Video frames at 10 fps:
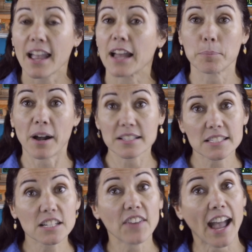And
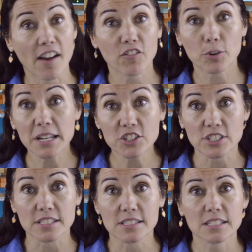positive
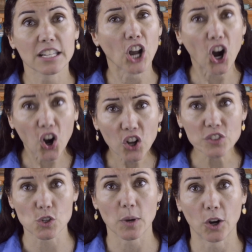affirmations can
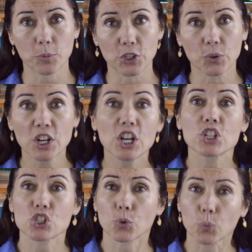also help you
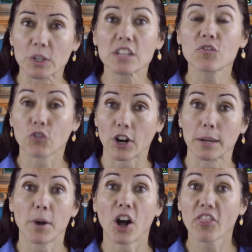to
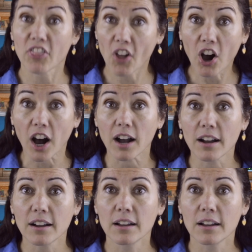reframe a thought.